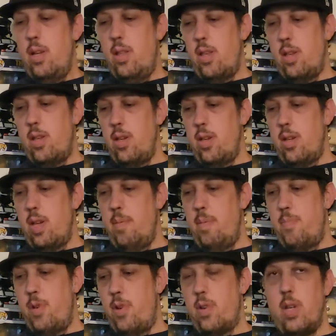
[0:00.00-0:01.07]
They keep
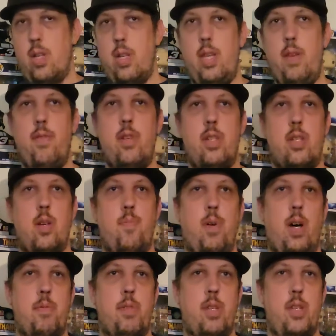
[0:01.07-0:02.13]
coming broken, even just your
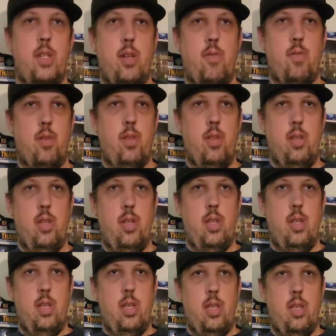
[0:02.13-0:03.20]
pops. There's, a, there's an
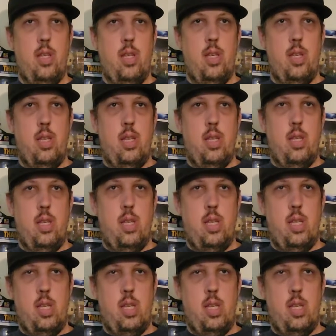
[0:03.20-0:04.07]
internet behind you, bro.